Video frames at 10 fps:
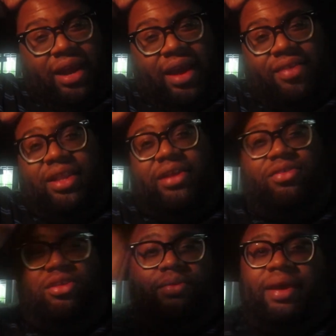nice and they're
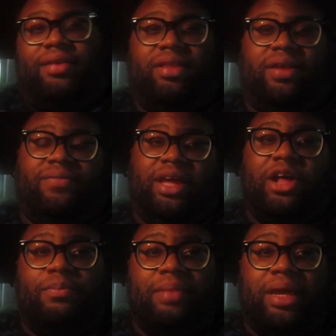so nice enough to
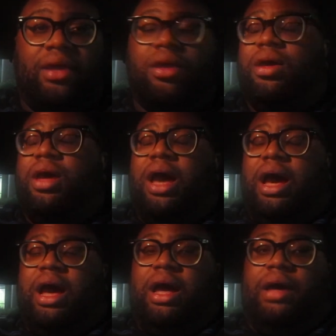help me
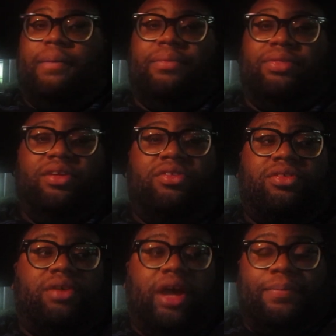um, this
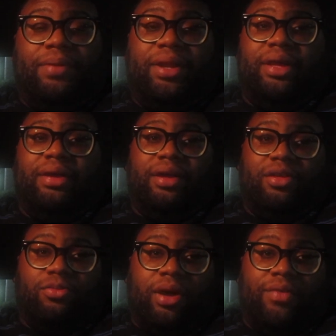company
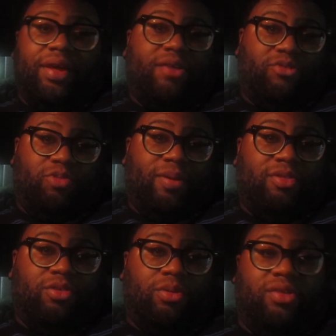as well, the Extra Space
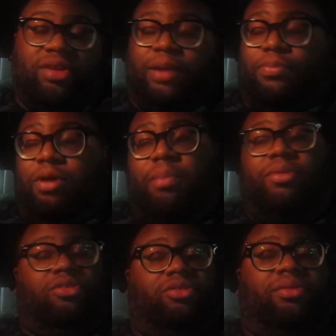Storage, and I
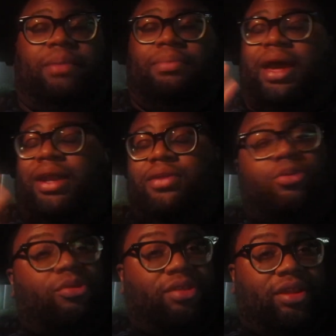promise you I'm not
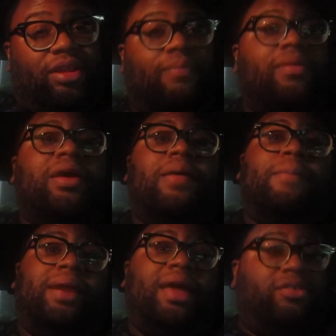endorsing them,
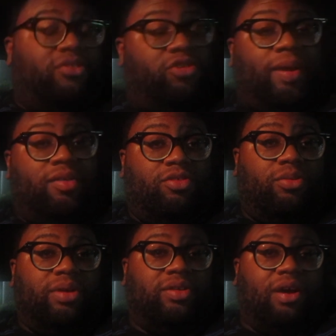but Extra Space
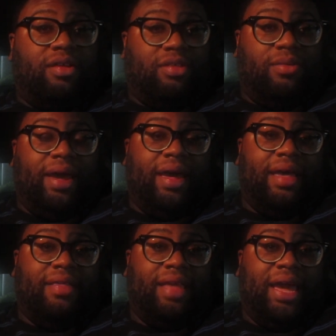Storage also
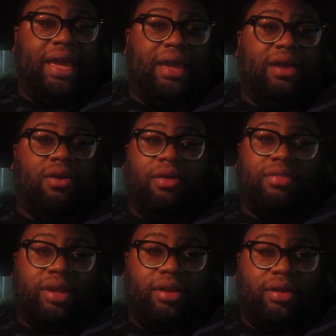has a call
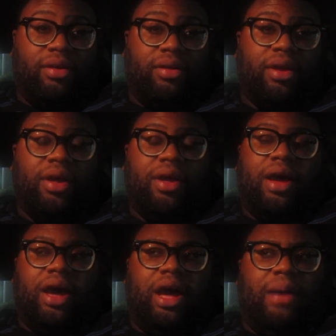center.
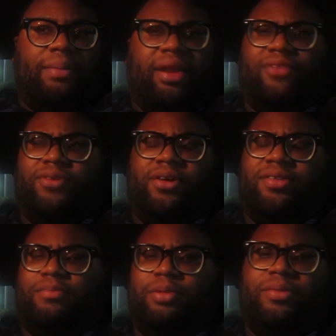Um, and as far as
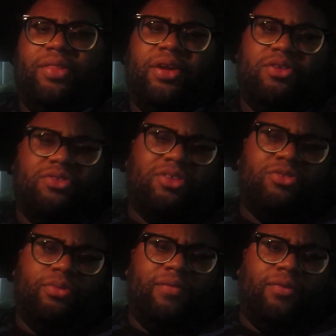I remember, they're usually
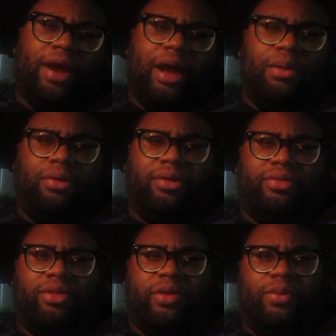24 hours.
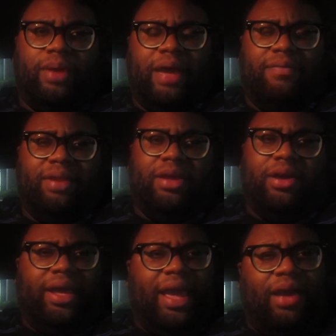So if you have any
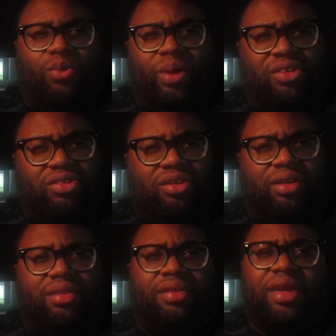account
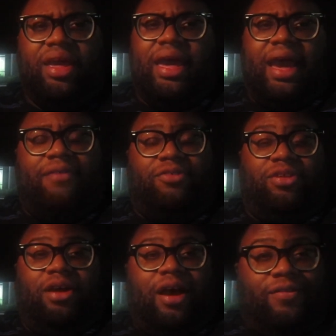questions after
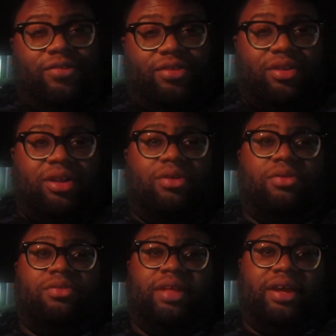the office is
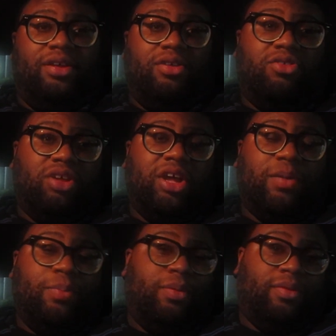closed, they can usually
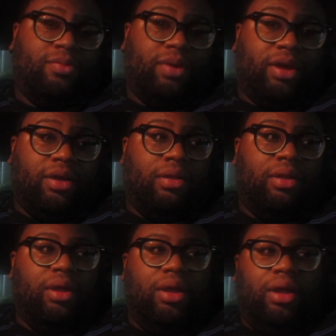help you as well.
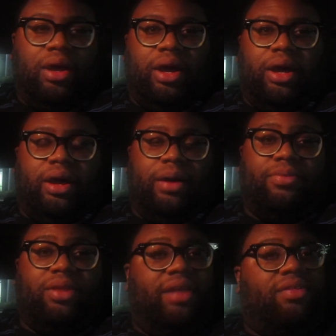Um,
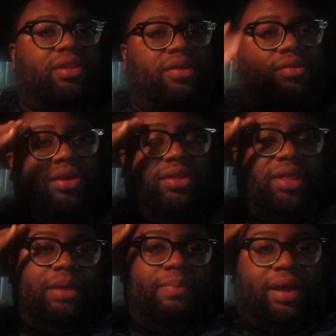so that's another good
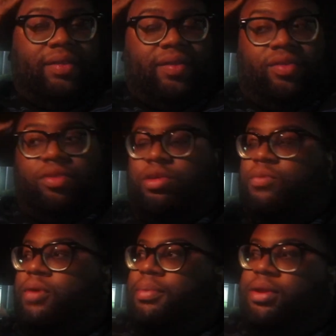thing about this. So
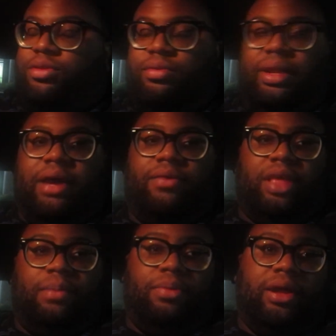what I'm going to do now is
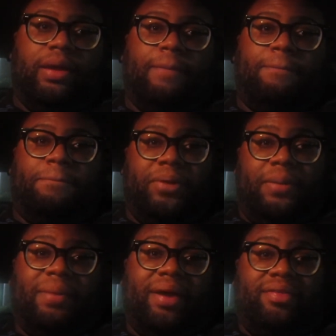I'm going to
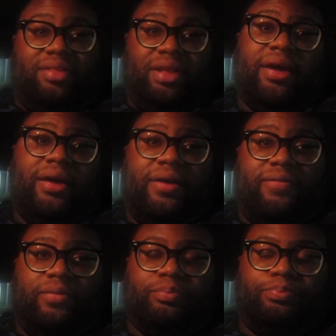put my stuff